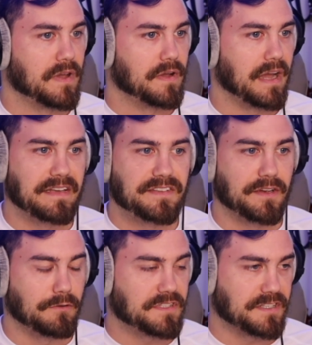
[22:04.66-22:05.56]
I
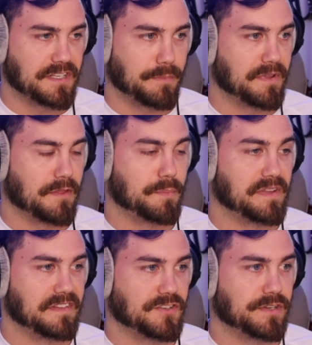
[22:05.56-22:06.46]
don't adopt the
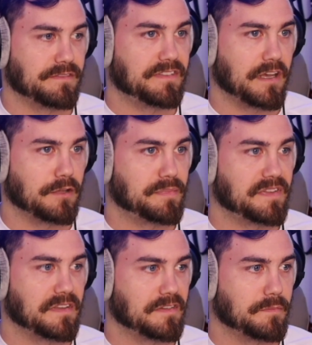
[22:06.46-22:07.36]
position of
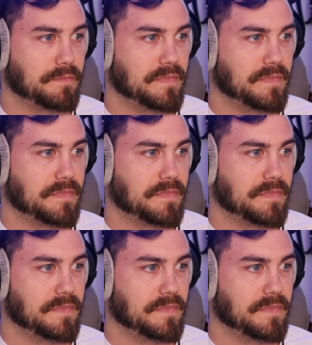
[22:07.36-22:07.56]
solipsism.